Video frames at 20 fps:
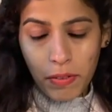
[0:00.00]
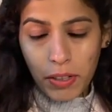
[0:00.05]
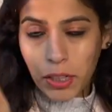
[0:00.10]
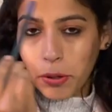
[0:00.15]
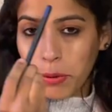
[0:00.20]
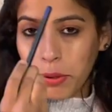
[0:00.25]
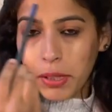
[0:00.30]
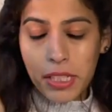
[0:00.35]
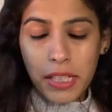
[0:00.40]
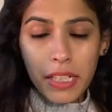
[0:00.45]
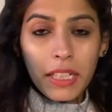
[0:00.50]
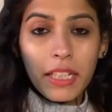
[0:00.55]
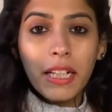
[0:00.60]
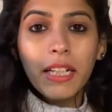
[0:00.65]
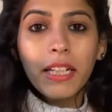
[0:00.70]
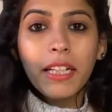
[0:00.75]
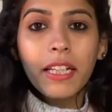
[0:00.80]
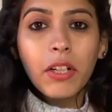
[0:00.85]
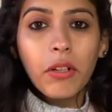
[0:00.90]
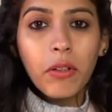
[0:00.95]
You can see that
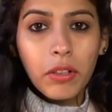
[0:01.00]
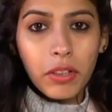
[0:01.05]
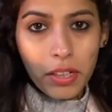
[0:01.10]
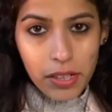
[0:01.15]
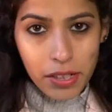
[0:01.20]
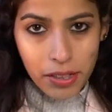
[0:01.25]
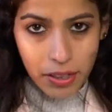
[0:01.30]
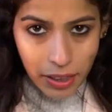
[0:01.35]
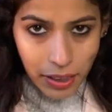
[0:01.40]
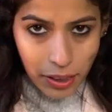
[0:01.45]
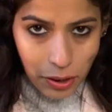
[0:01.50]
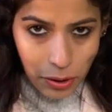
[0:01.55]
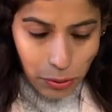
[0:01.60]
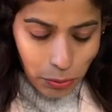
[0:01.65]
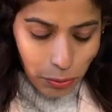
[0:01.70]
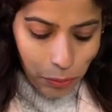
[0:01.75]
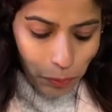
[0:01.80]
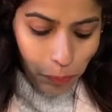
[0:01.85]
link on the screen too.